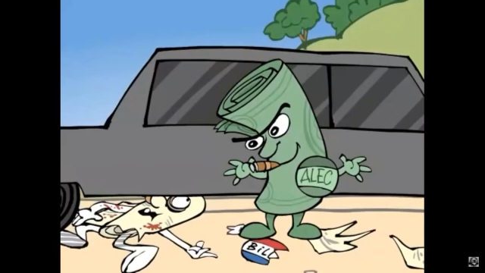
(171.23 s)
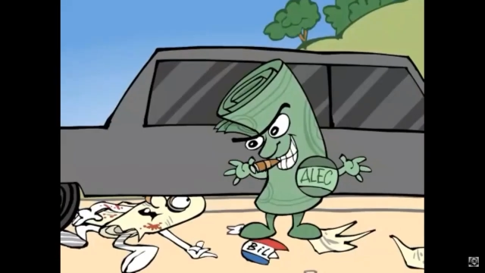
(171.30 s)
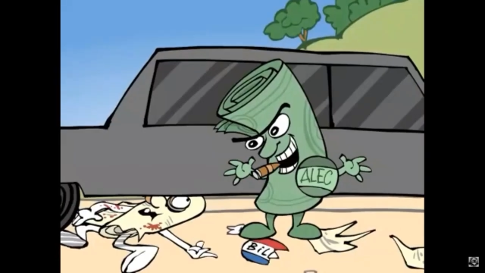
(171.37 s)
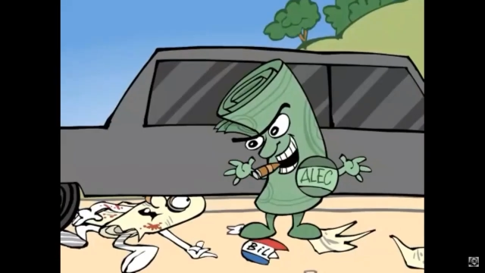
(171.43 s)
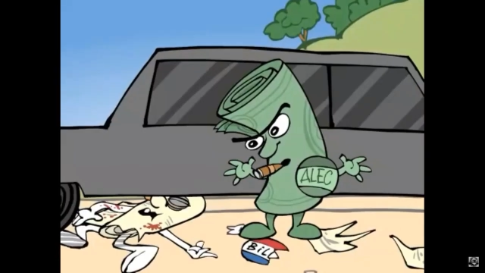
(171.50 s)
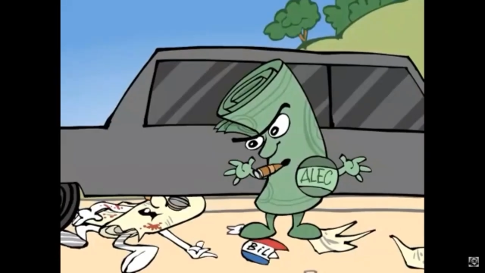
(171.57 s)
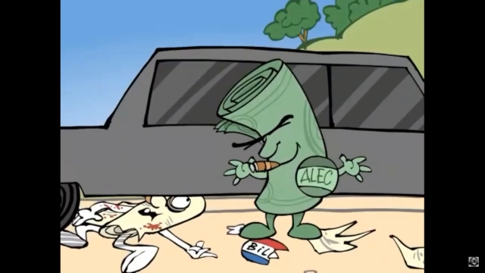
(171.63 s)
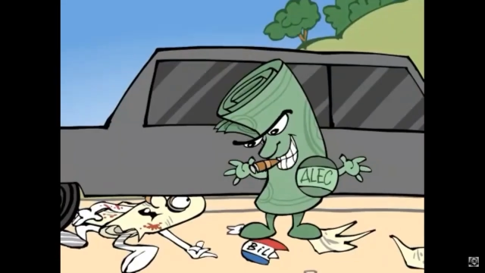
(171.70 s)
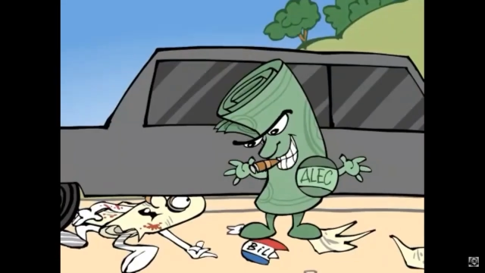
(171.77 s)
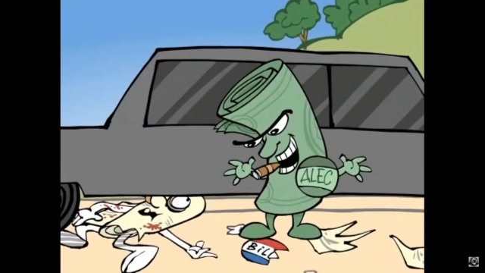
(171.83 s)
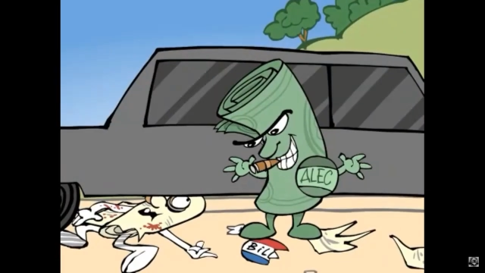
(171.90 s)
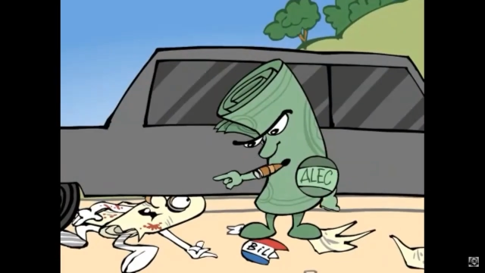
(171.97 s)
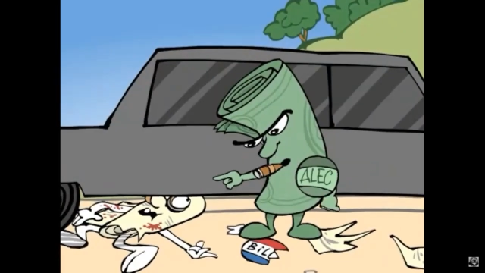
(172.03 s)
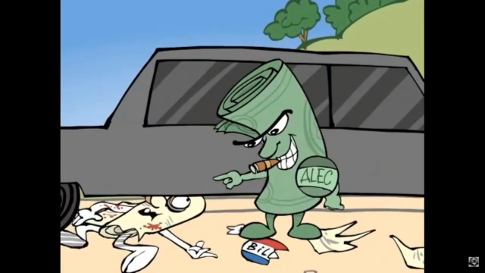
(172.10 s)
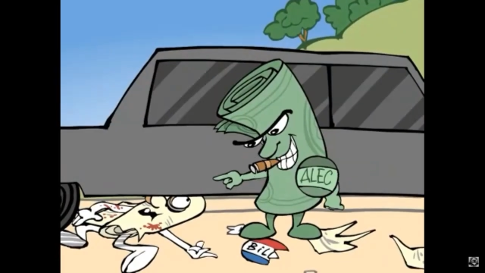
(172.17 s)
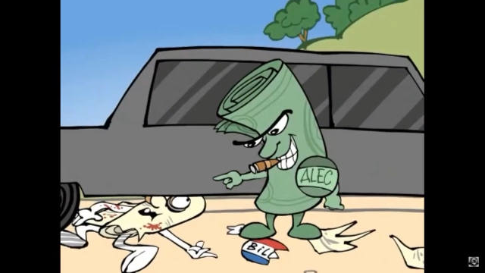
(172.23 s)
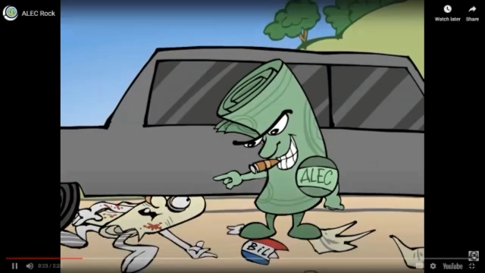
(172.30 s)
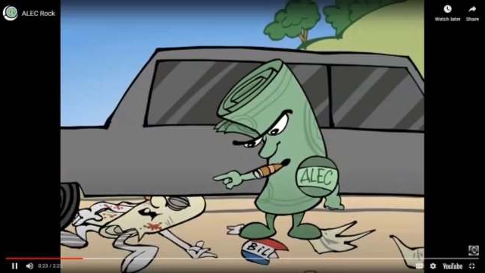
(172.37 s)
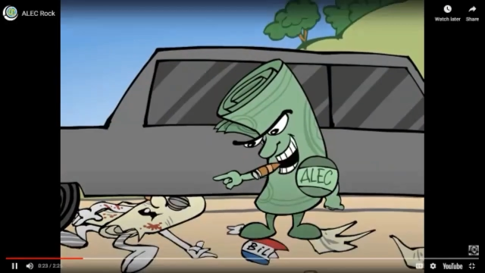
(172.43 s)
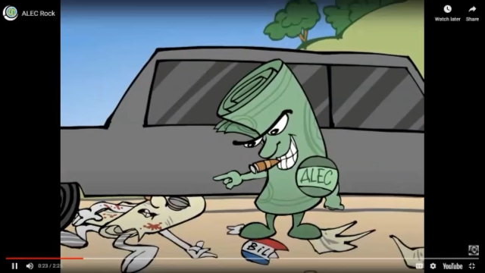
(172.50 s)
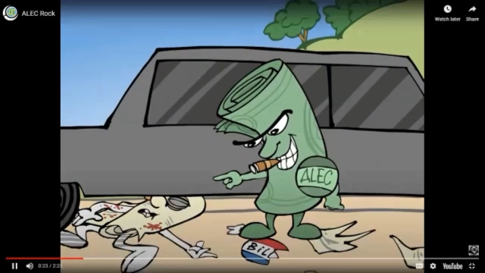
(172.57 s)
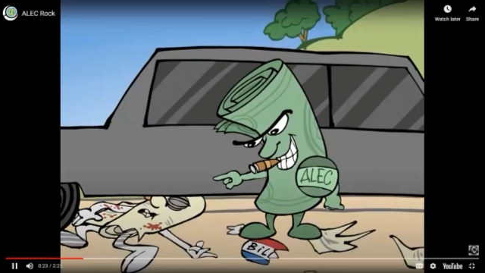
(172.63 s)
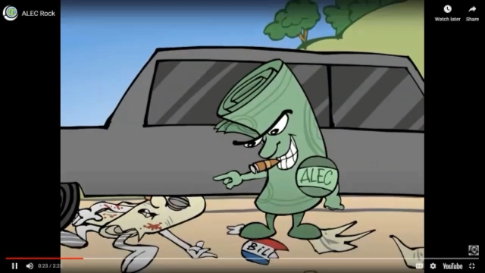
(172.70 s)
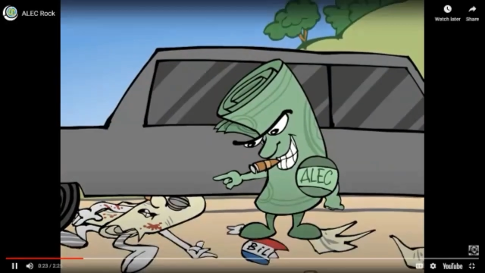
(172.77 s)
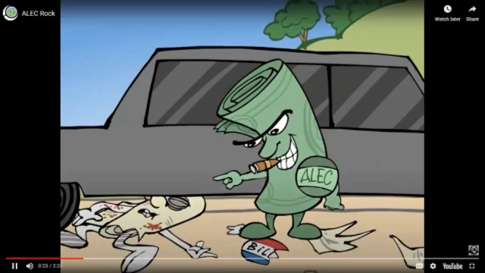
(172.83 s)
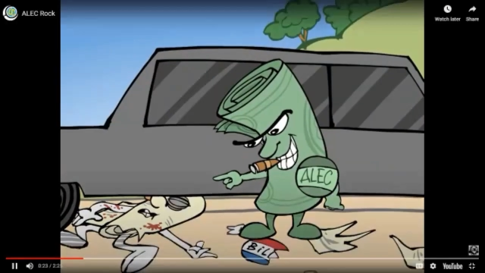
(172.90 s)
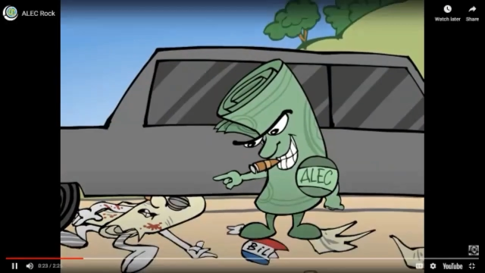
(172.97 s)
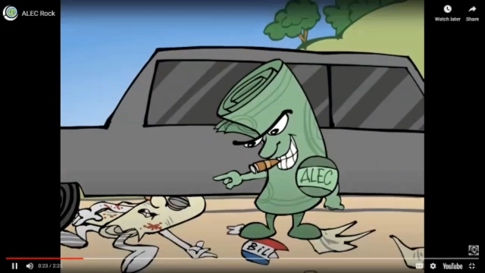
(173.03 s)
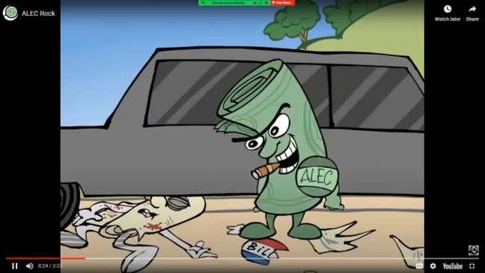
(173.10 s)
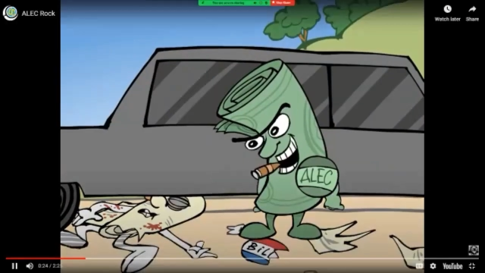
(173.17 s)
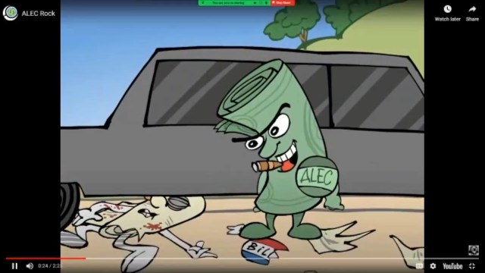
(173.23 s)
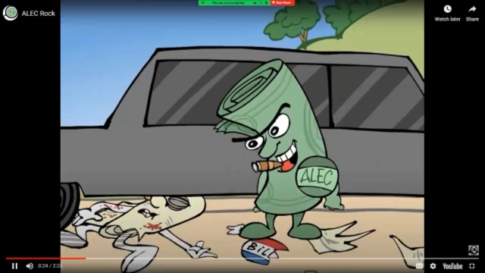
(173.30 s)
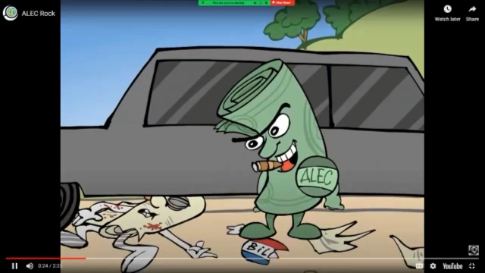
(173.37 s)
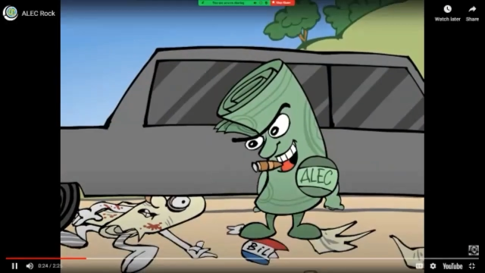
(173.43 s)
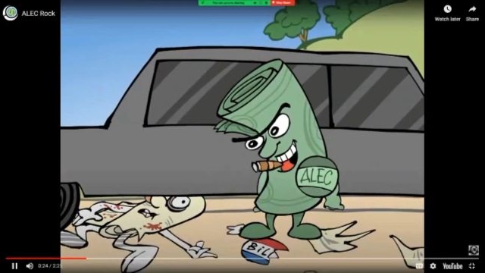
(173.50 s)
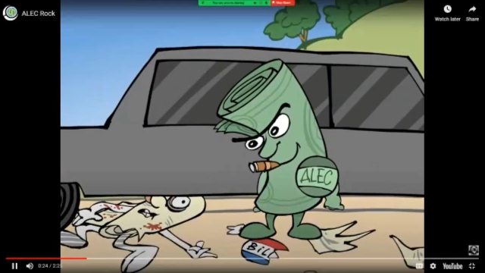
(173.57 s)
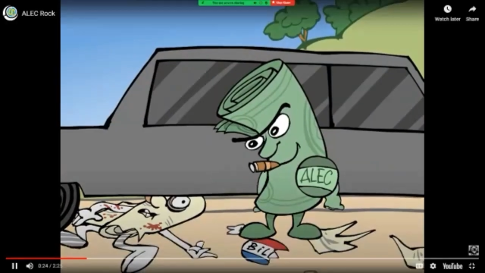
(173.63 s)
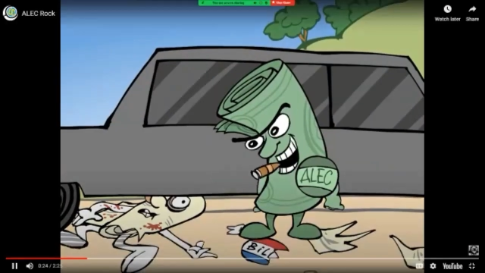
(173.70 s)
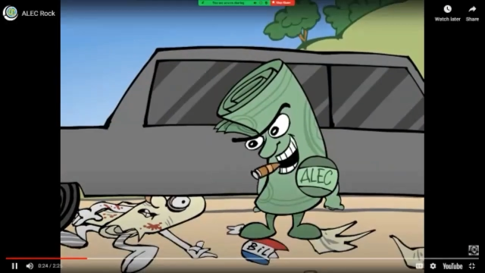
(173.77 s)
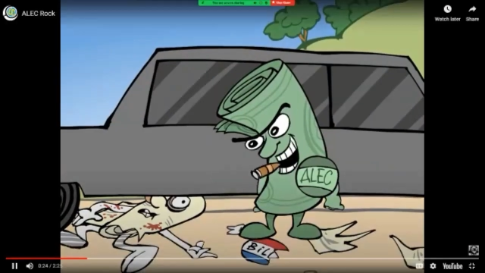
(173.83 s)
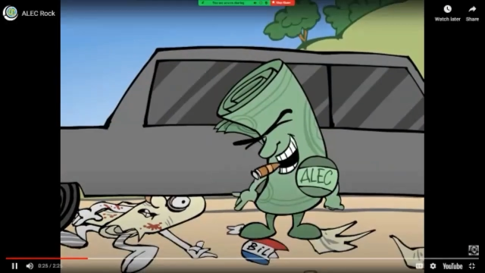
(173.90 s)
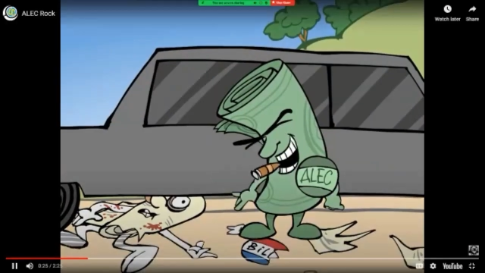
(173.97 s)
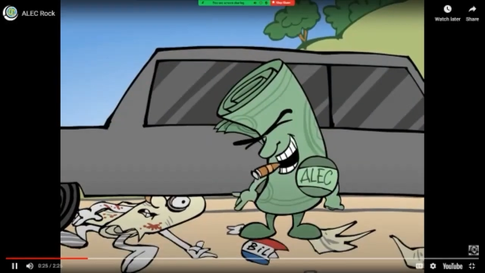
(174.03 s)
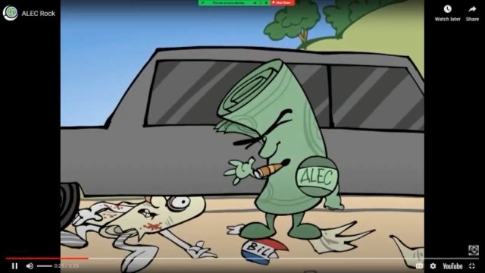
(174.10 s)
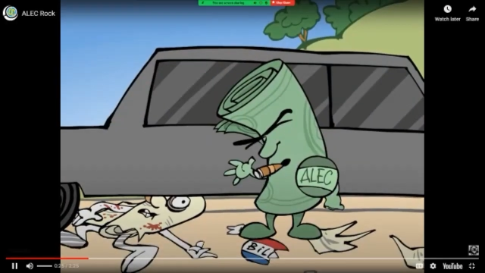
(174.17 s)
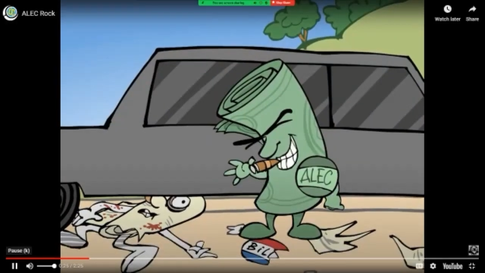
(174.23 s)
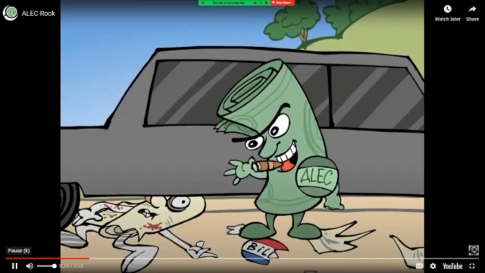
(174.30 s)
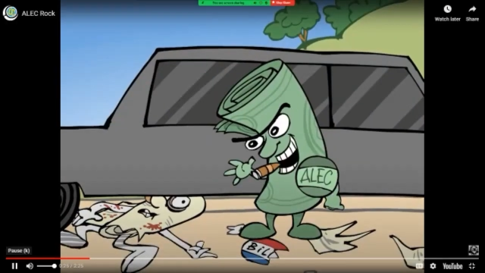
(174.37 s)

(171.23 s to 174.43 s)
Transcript: Nobody's mouth can be seen.